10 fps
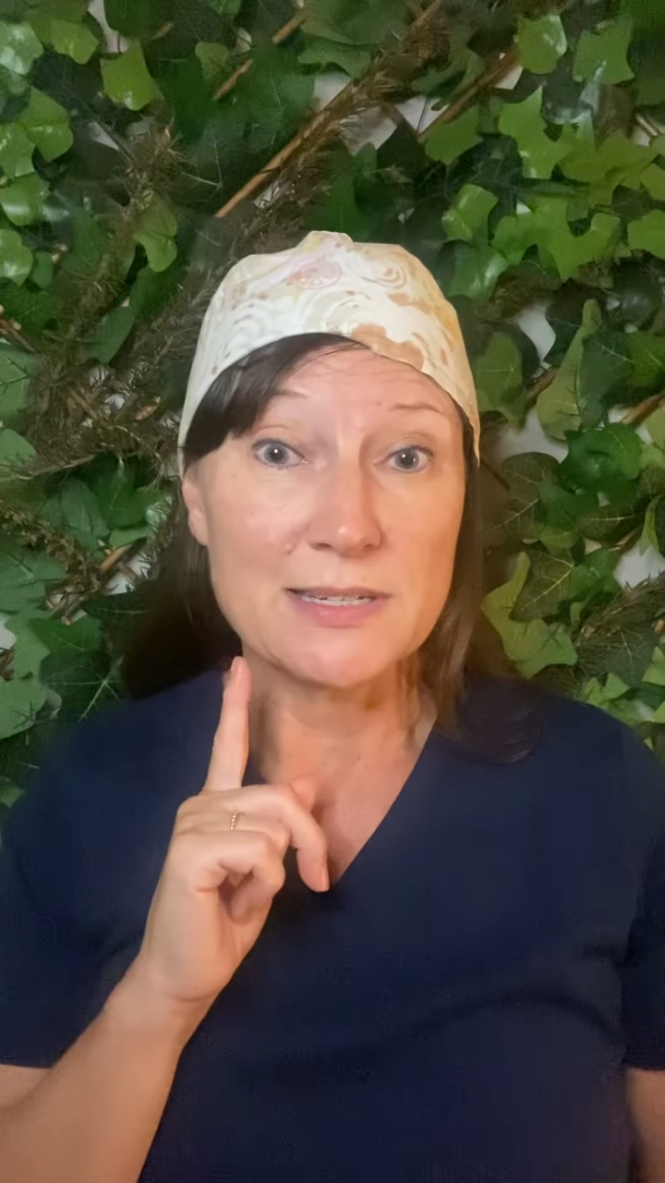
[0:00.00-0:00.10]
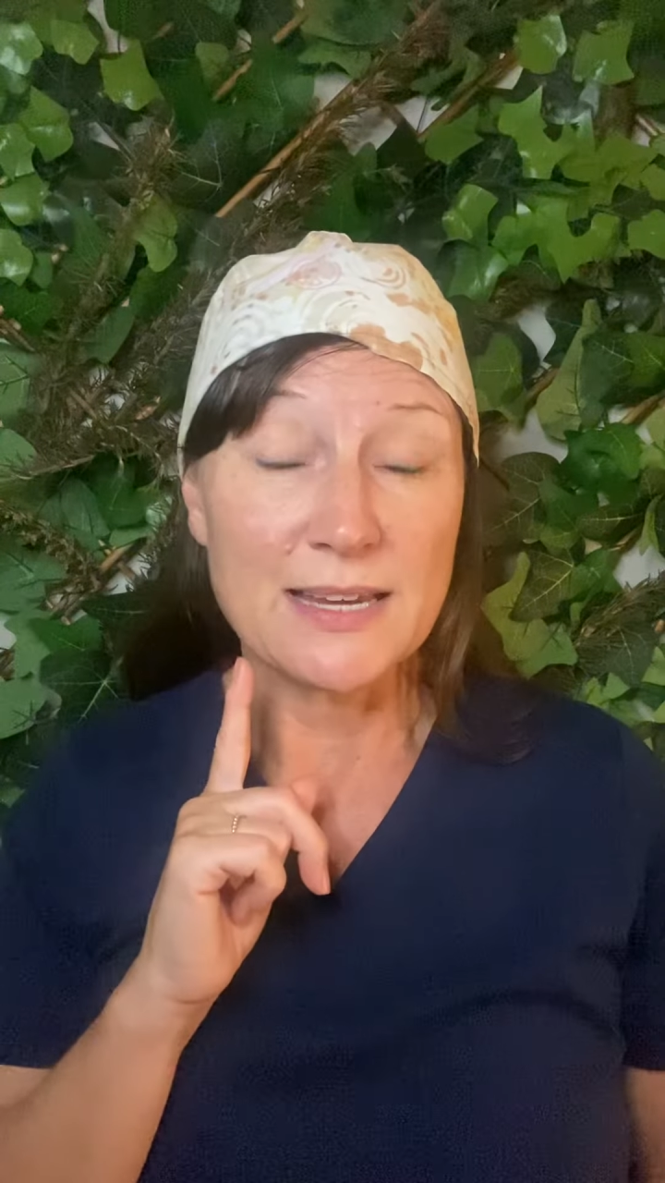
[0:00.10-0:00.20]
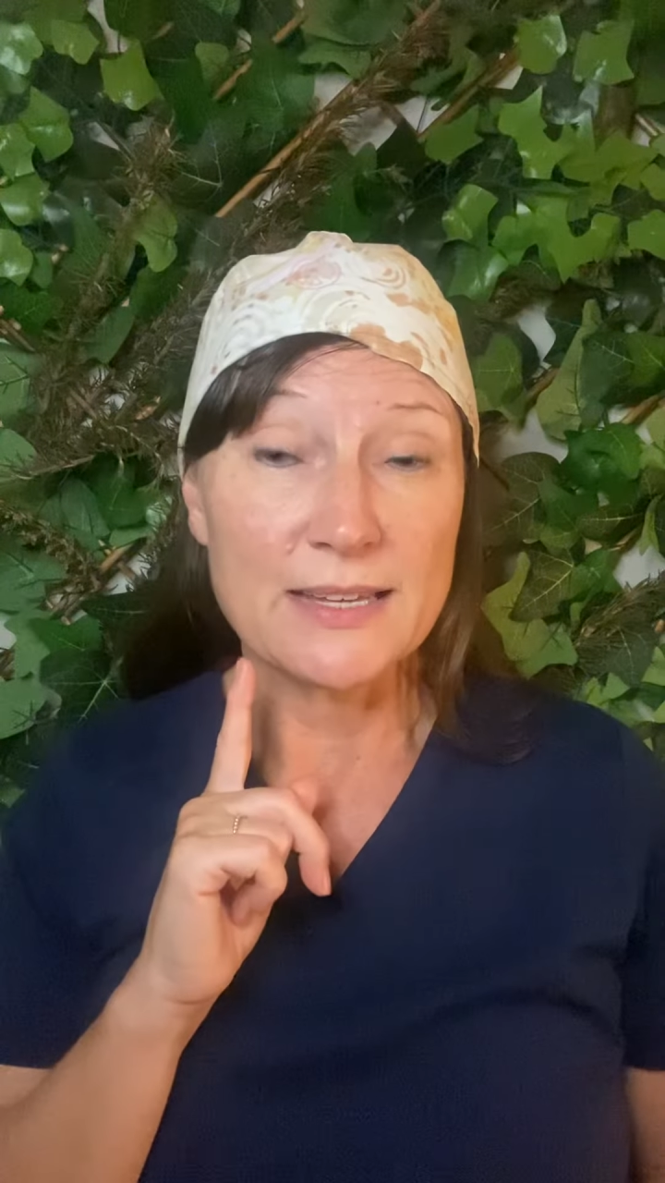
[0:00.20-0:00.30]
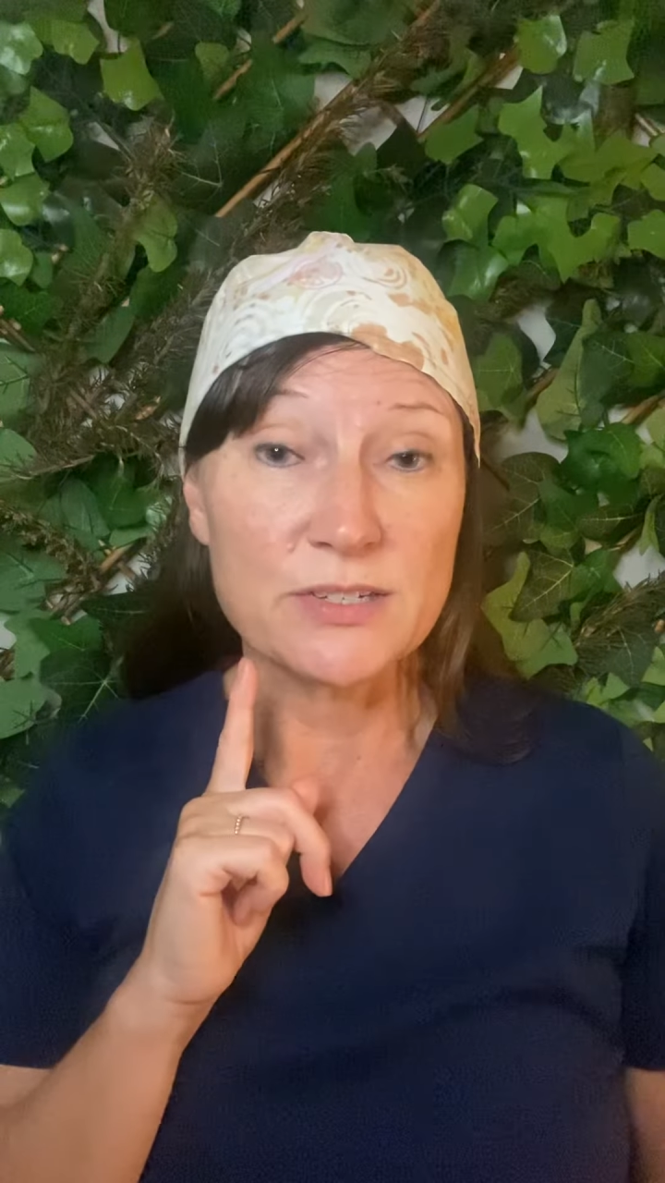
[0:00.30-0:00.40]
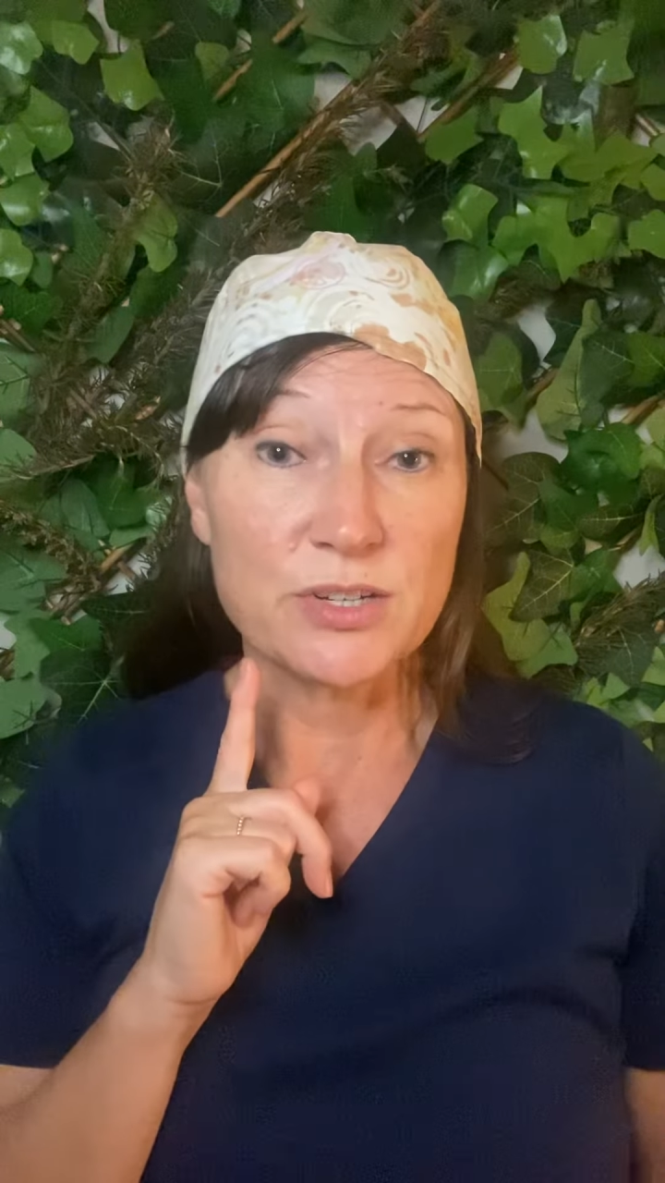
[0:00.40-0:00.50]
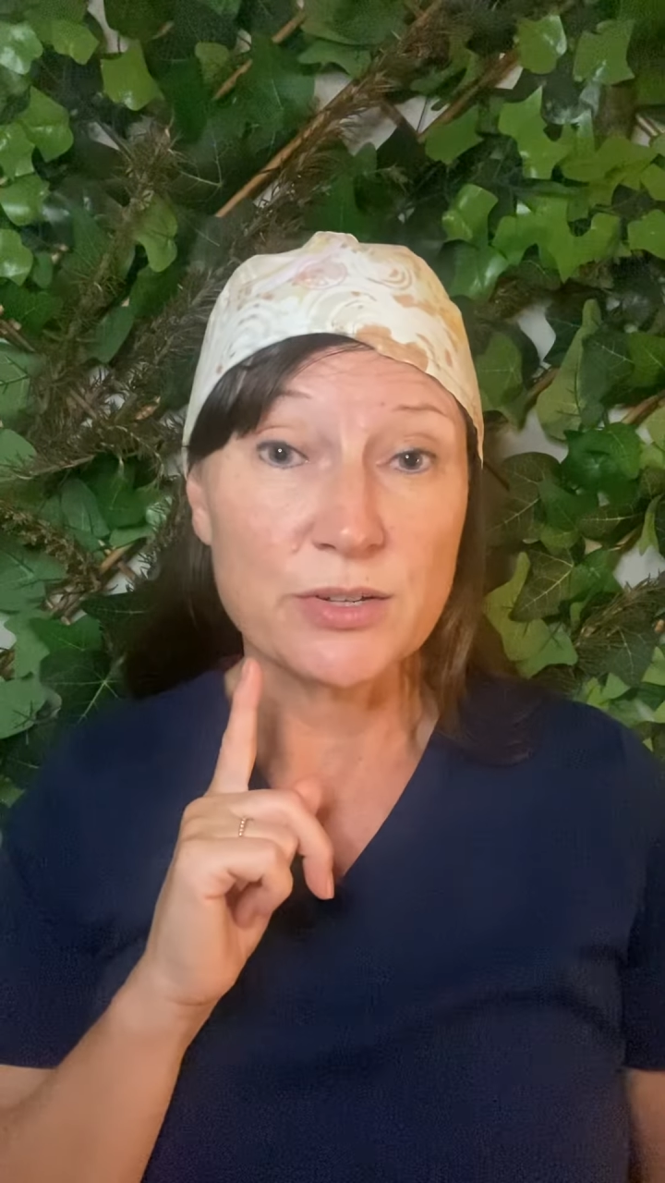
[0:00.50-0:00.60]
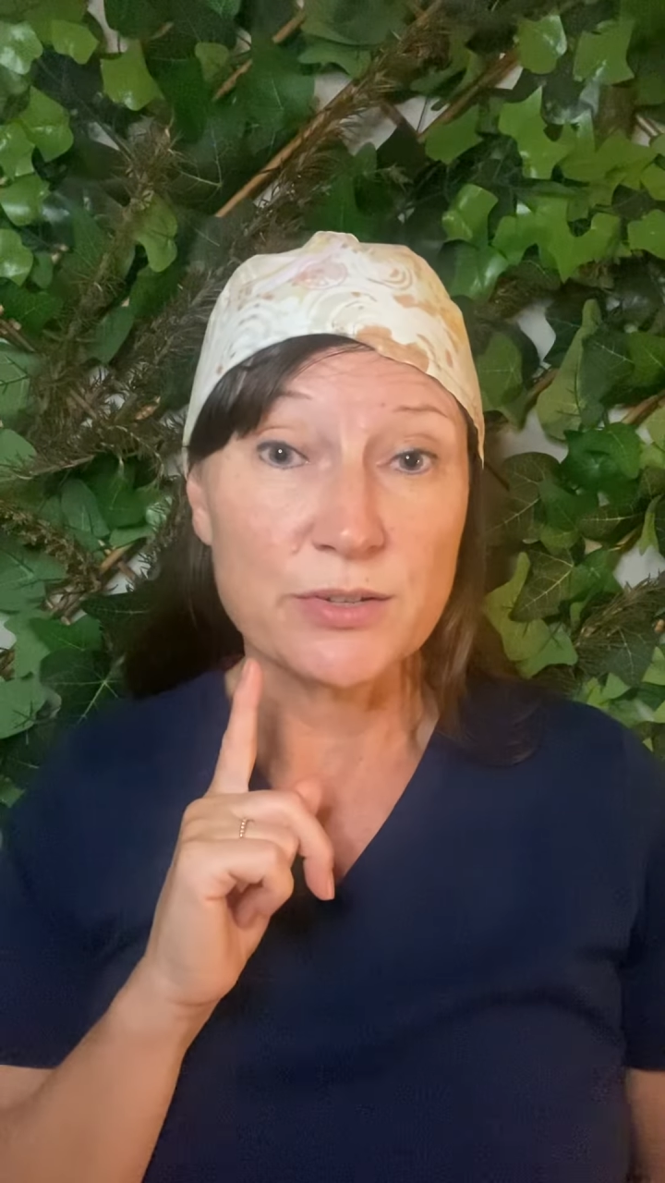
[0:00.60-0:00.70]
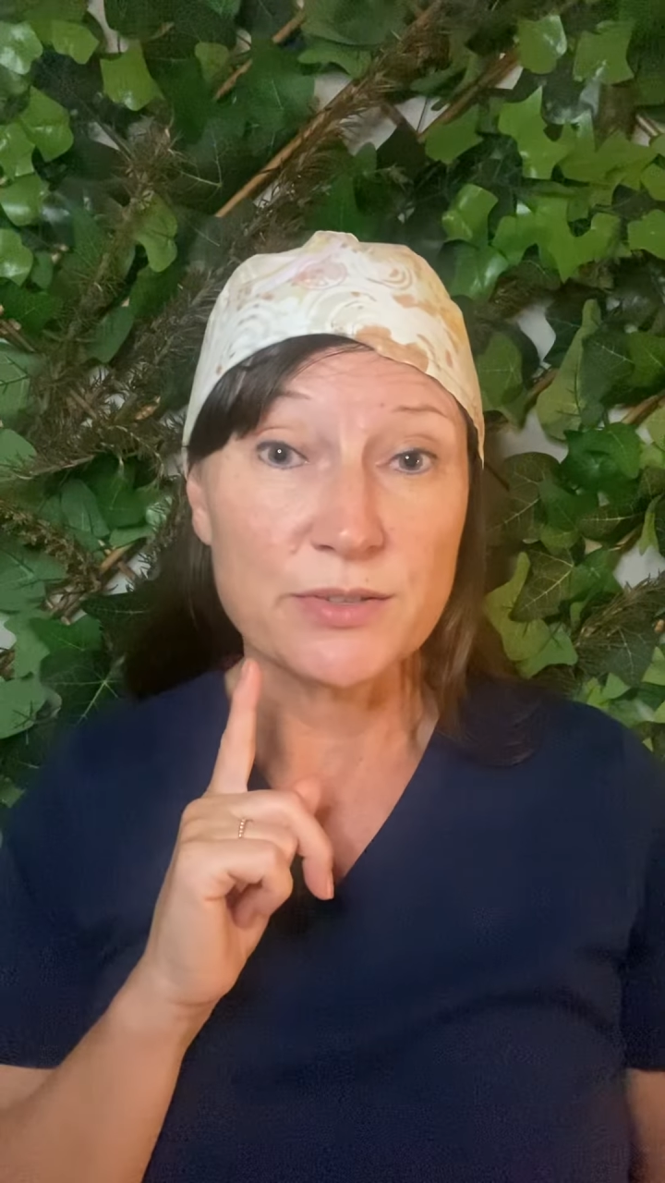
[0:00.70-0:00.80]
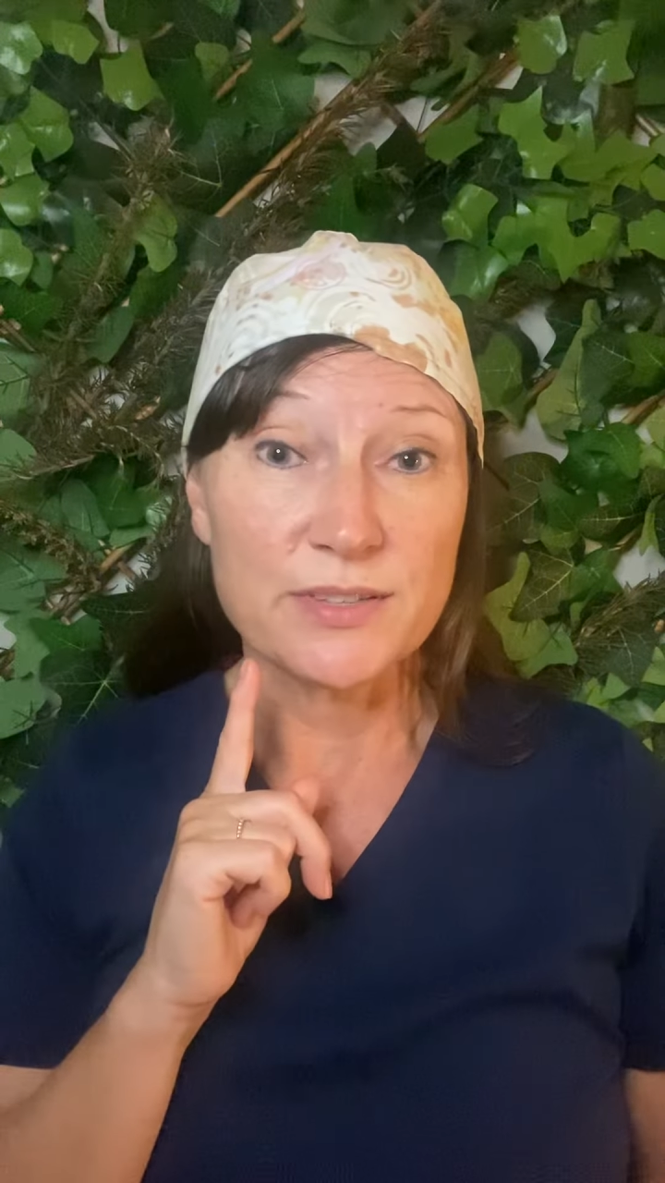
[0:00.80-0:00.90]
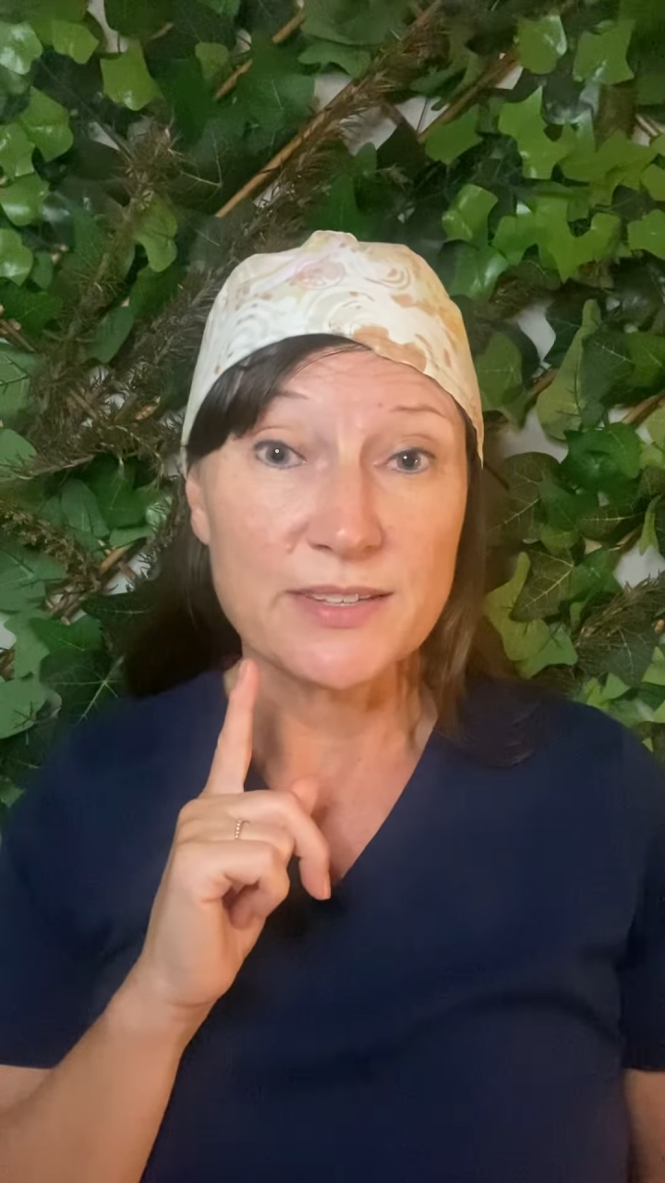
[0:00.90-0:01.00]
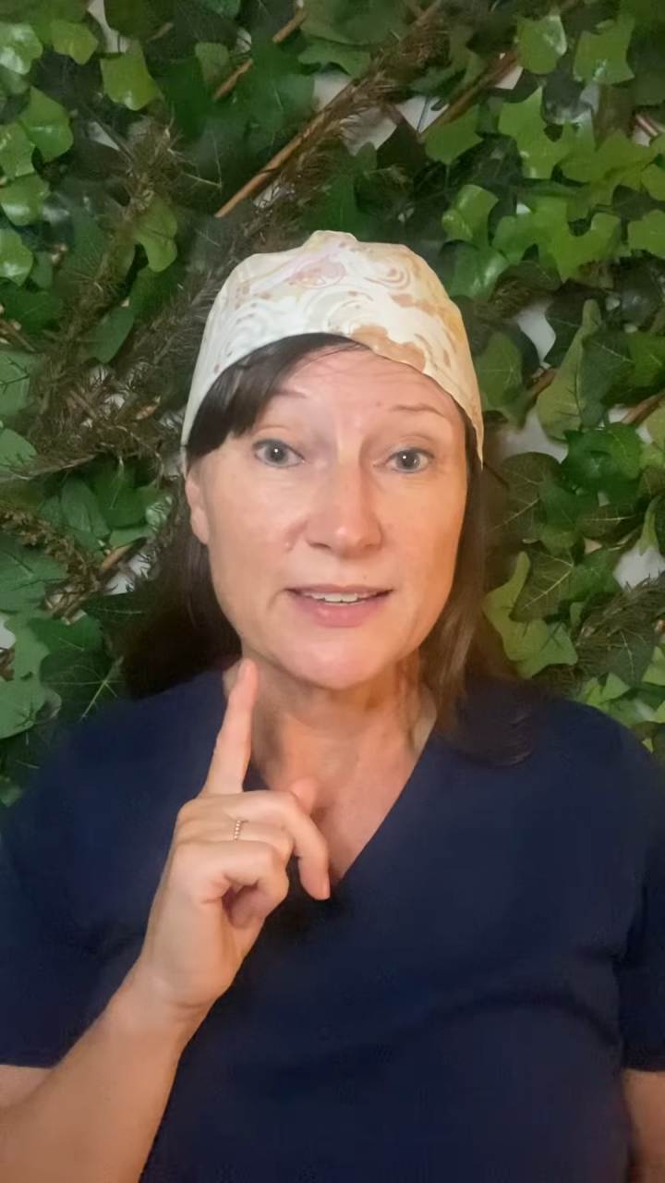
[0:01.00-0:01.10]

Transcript: down tooth?